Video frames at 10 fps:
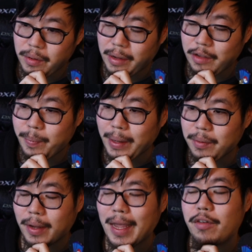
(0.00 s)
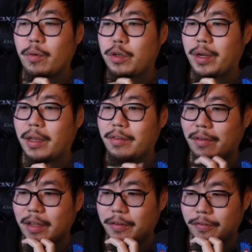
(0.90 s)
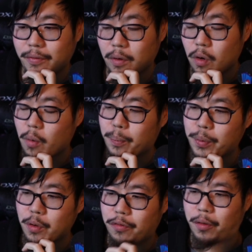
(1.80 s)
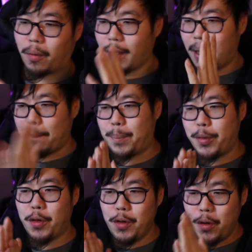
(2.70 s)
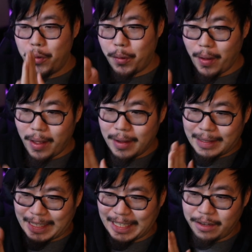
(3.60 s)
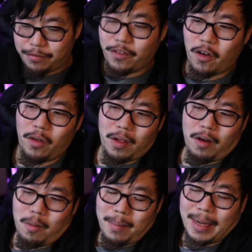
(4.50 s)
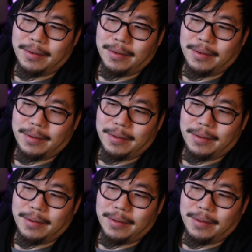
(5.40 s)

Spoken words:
I can't even retreat unless I have Leaf. Oh, beautiful. Beautiful. Oh my